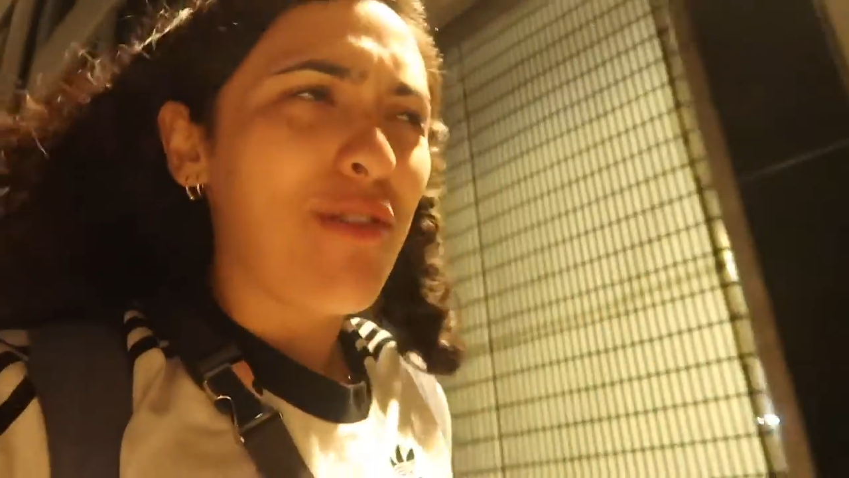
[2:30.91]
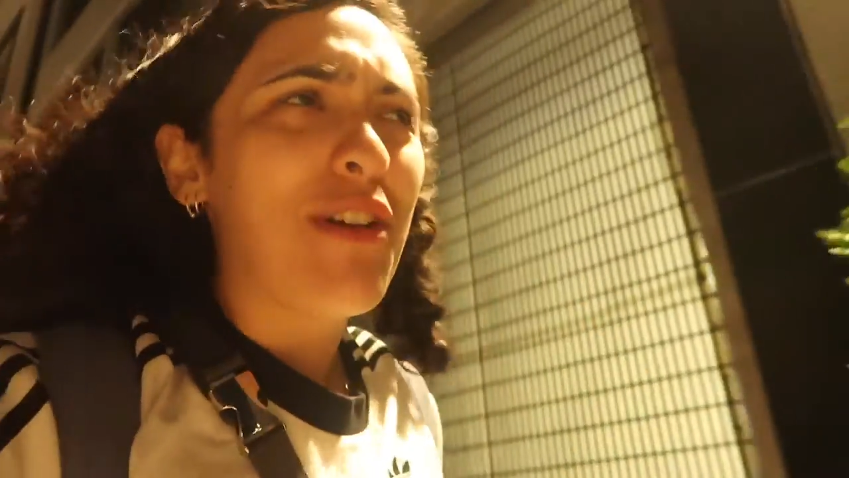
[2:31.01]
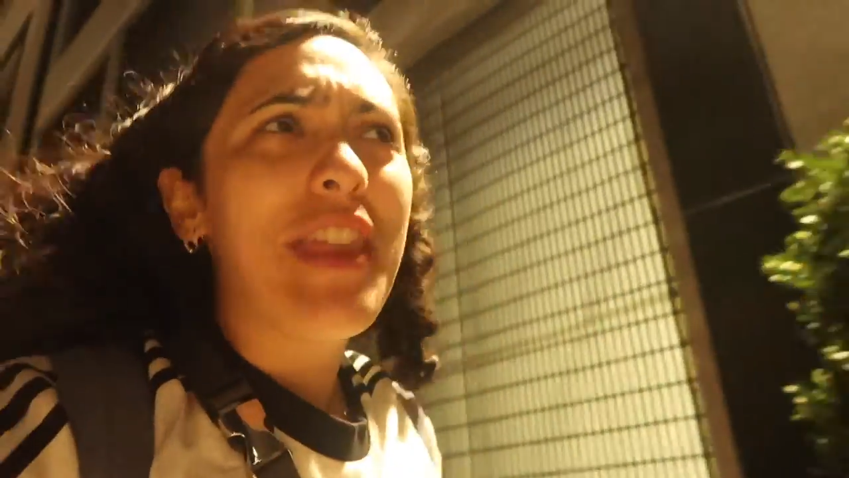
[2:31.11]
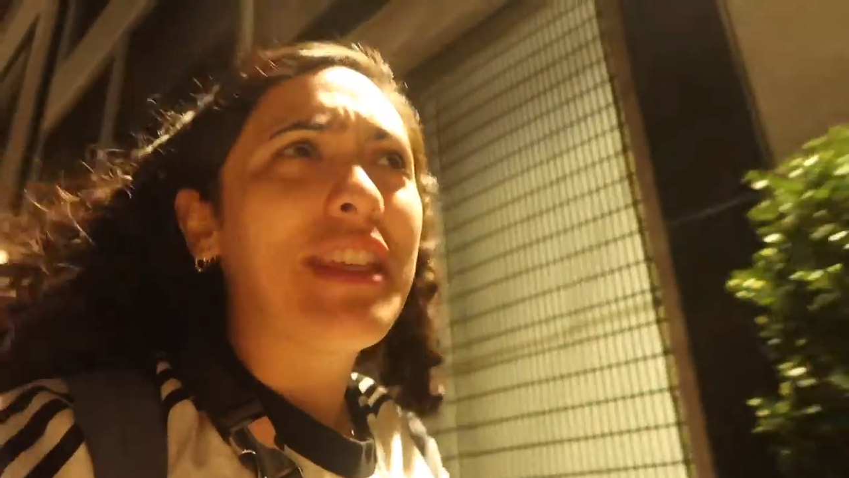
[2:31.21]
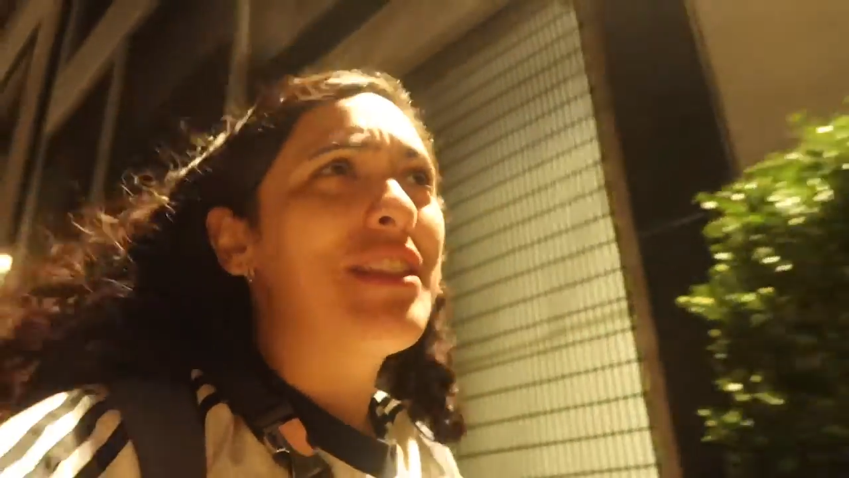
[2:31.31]

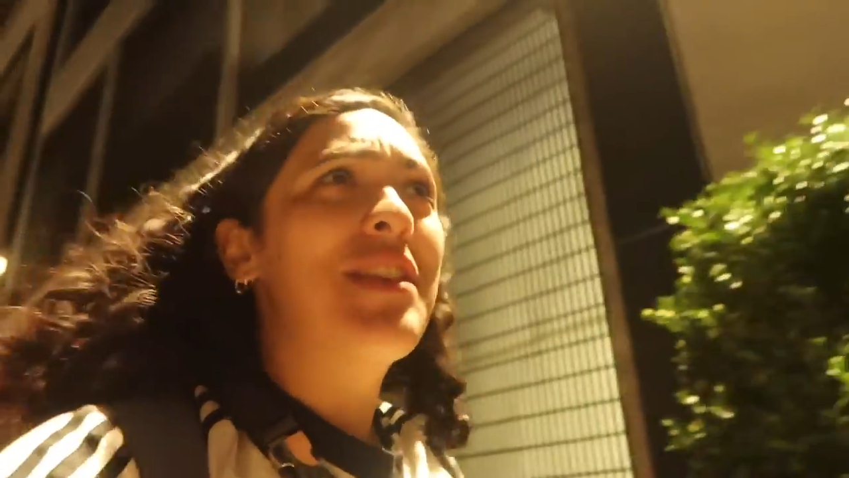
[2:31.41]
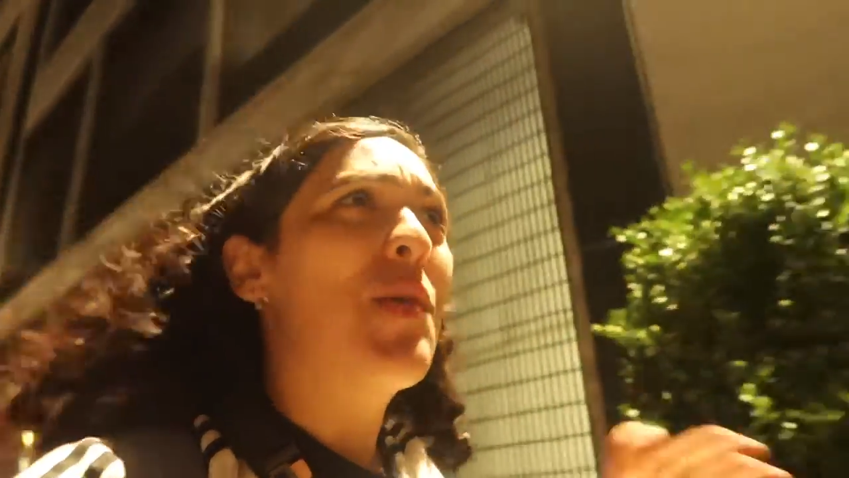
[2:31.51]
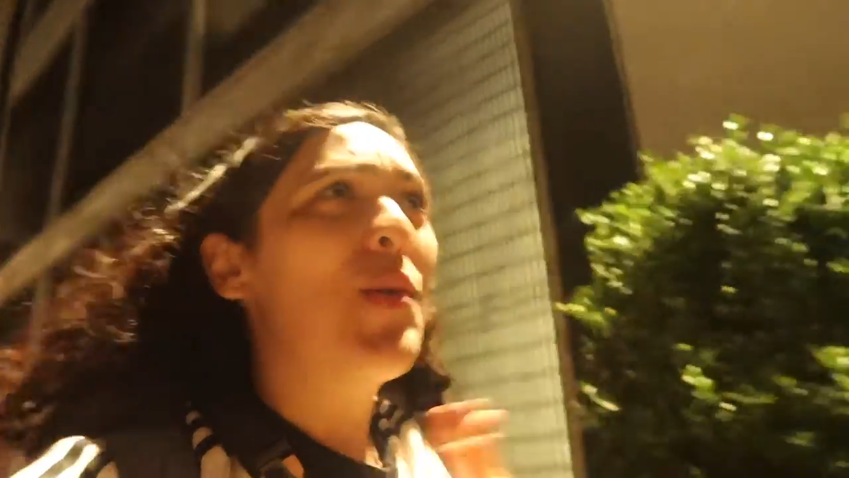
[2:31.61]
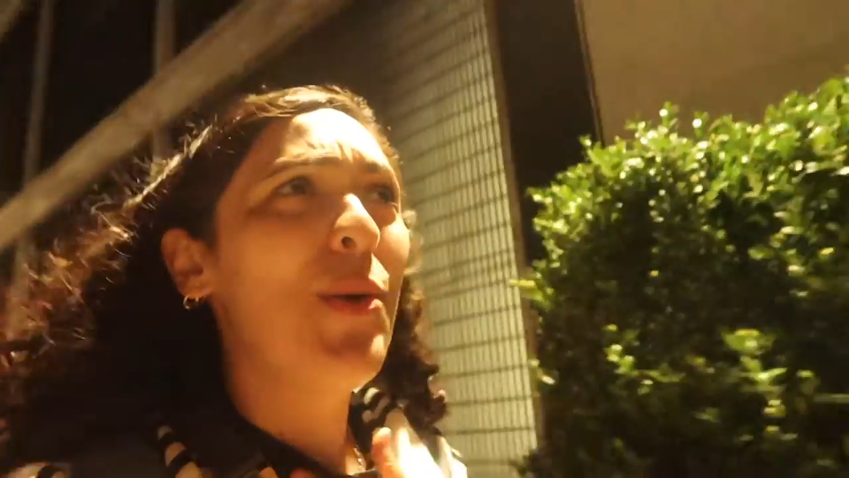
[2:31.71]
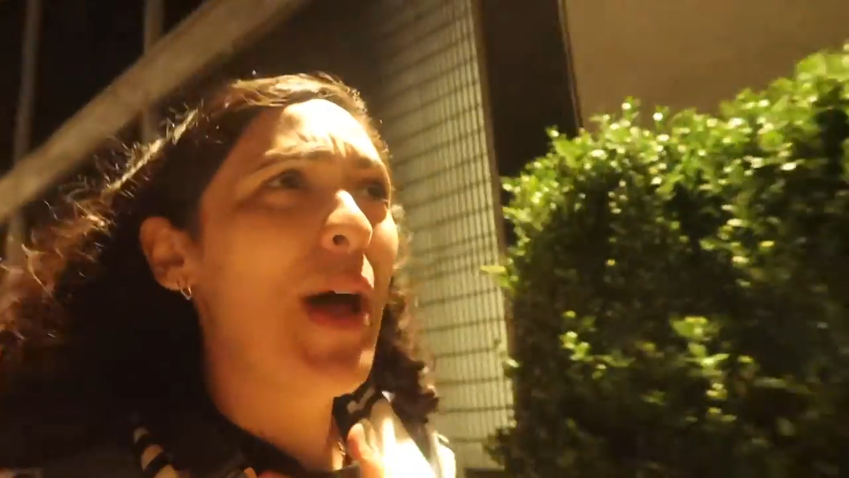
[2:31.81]
or this is
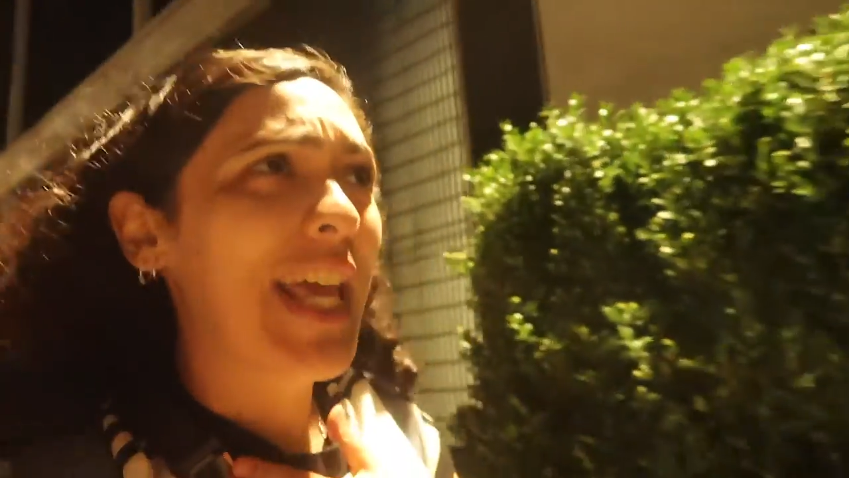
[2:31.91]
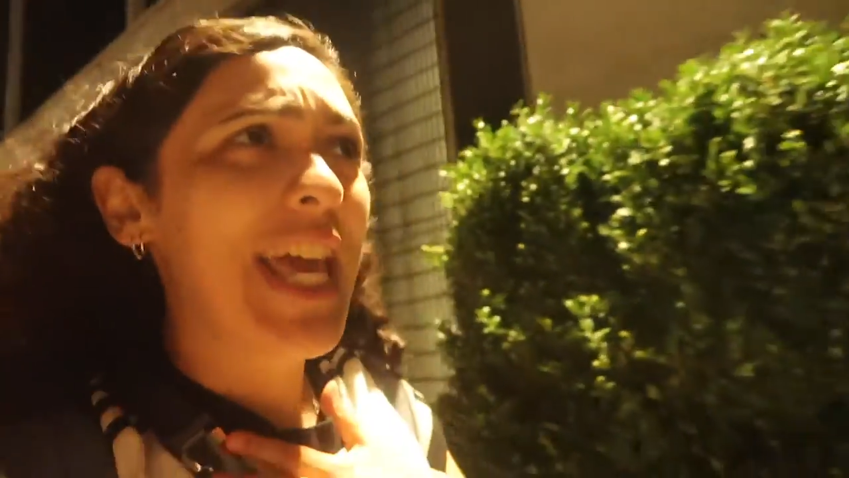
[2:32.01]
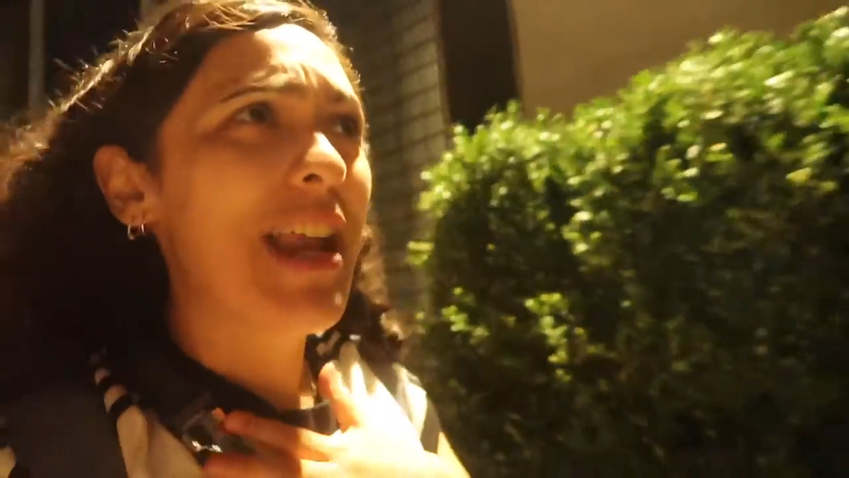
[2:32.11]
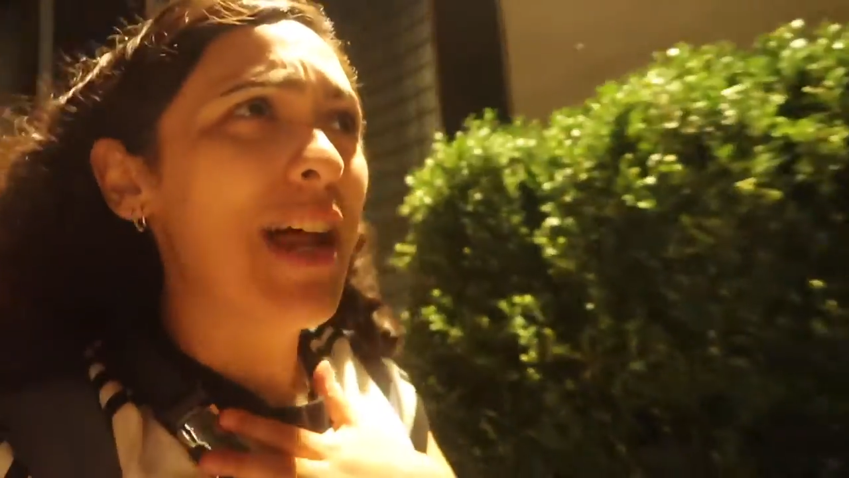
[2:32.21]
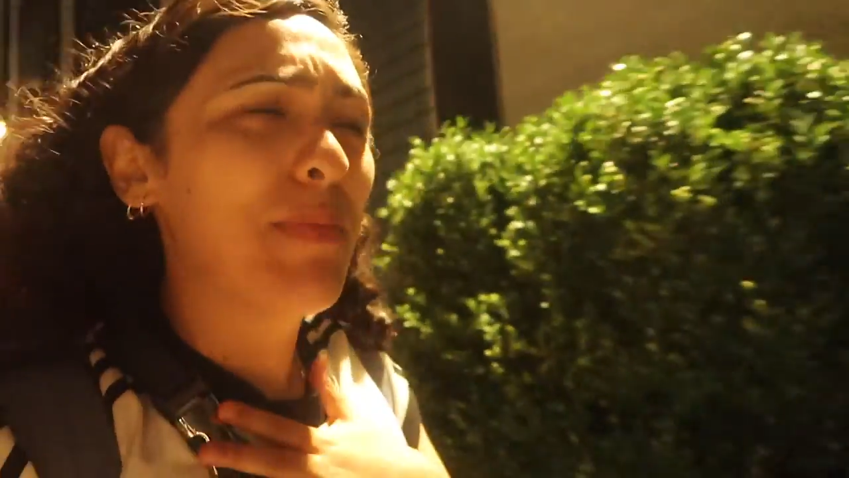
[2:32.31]
a role I
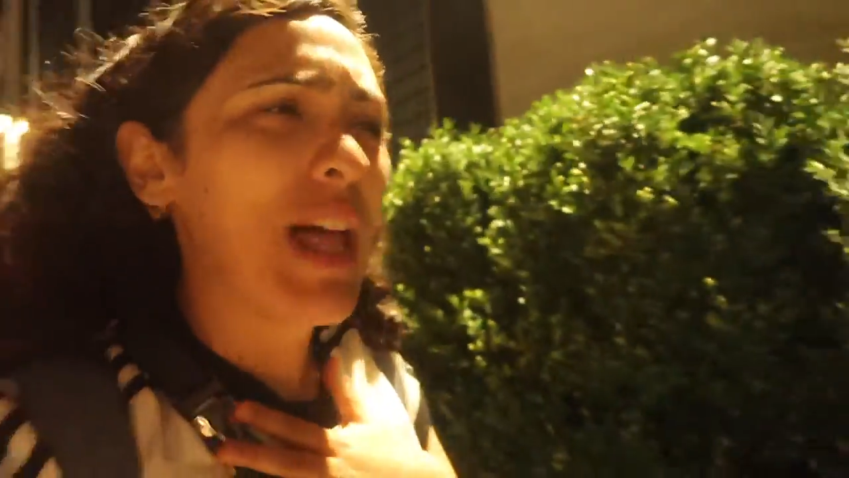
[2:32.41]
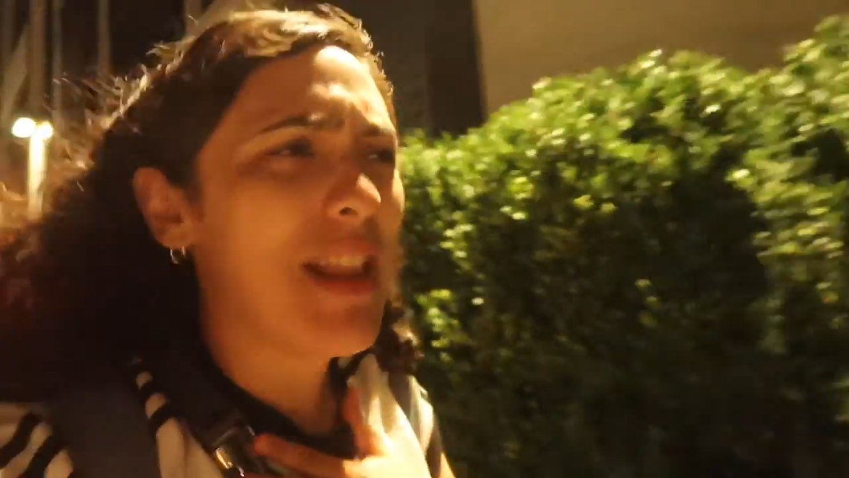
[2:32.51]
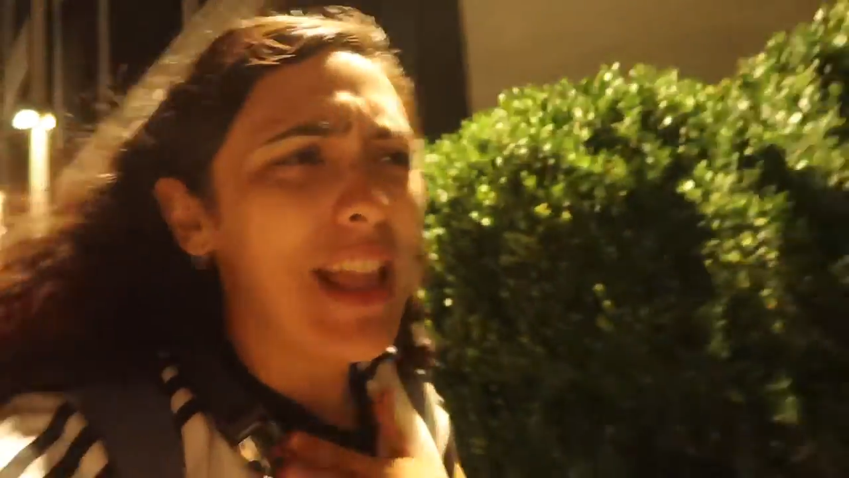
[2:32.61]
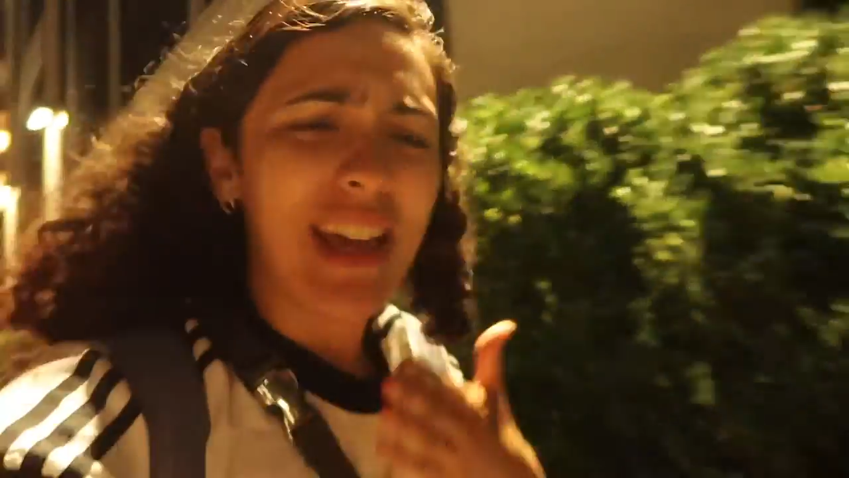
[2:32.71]
cannot play.